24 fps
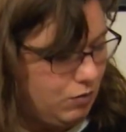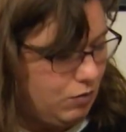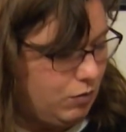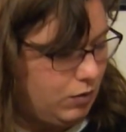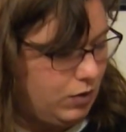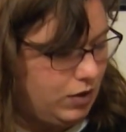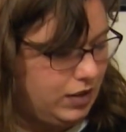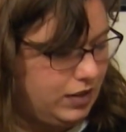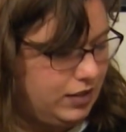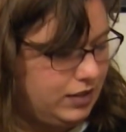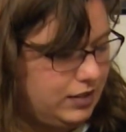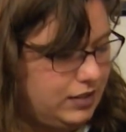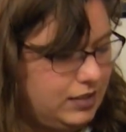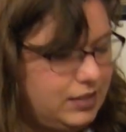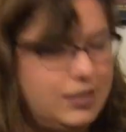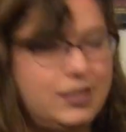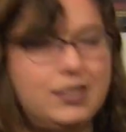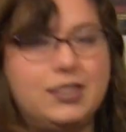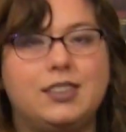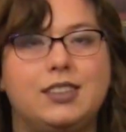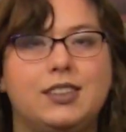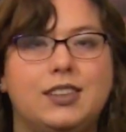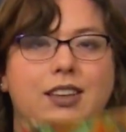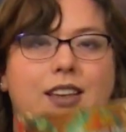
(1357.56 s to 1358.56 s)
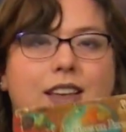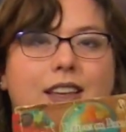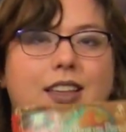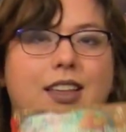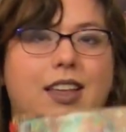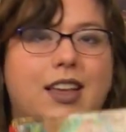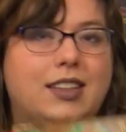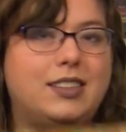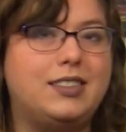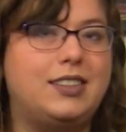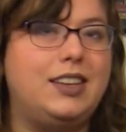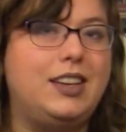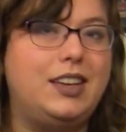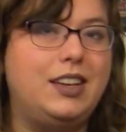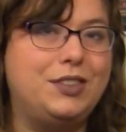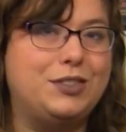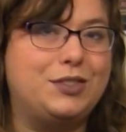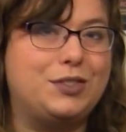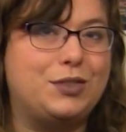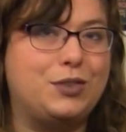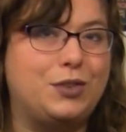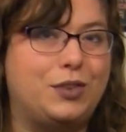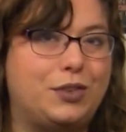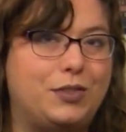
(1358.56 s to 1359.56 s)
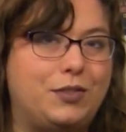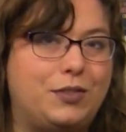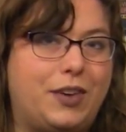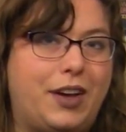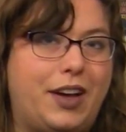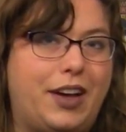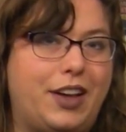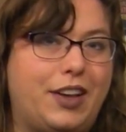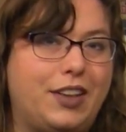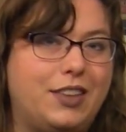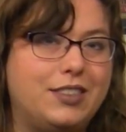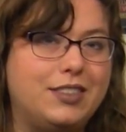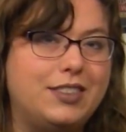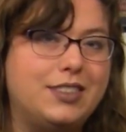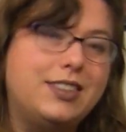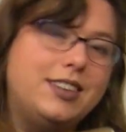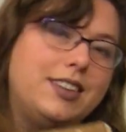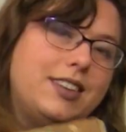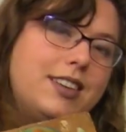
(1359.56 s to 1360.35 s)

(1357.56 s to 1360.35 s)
was an antique store find.